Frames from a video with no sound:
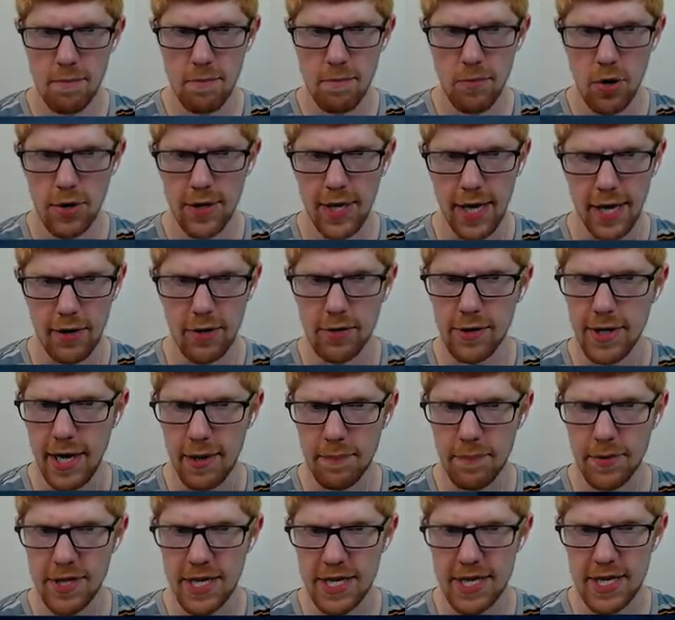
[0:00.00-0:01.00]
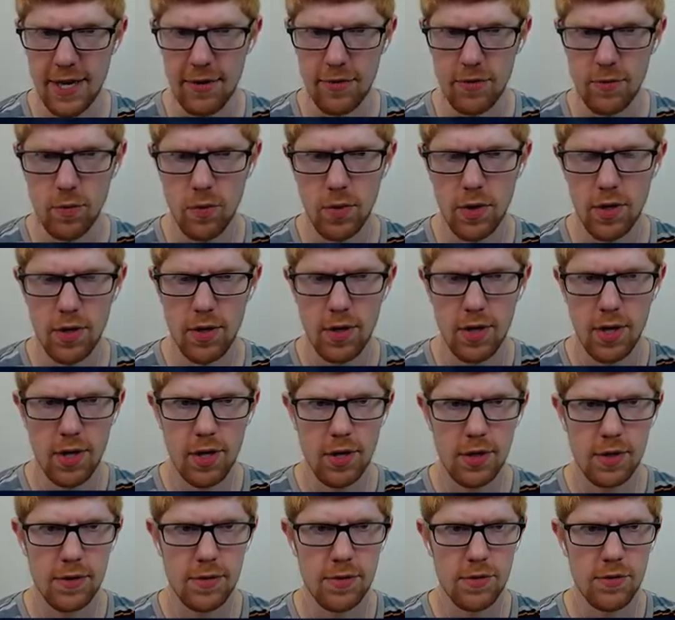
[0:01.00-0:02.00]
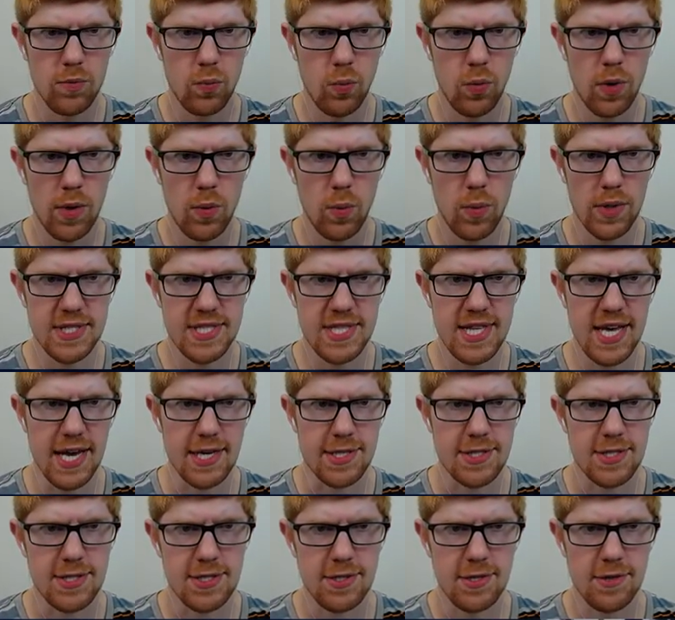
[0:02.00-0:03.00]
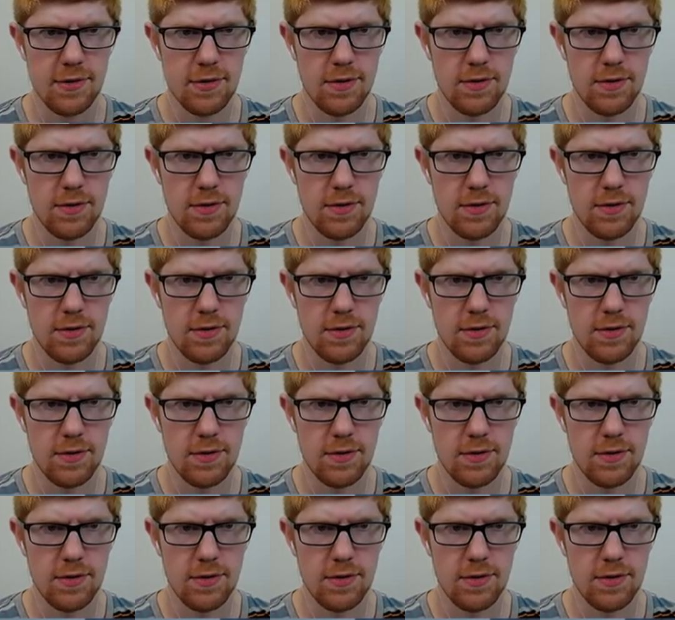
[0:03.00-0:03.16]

Hold on, hold on, put that down. What, what, what's this?